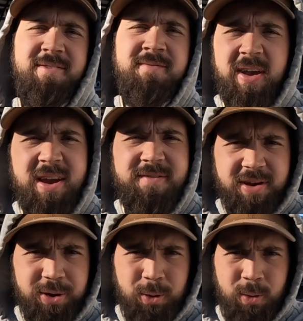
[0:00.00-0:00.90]
Very,
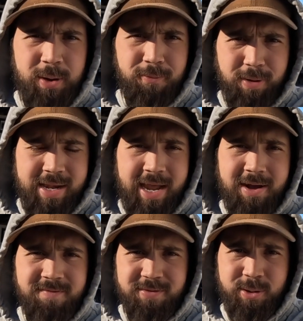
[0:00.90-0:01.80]
very quick
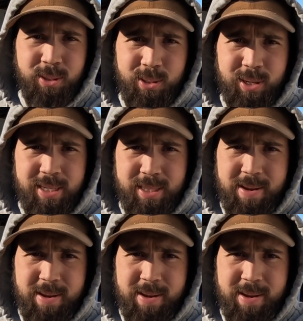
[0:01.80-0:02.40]
rundown for those of you guys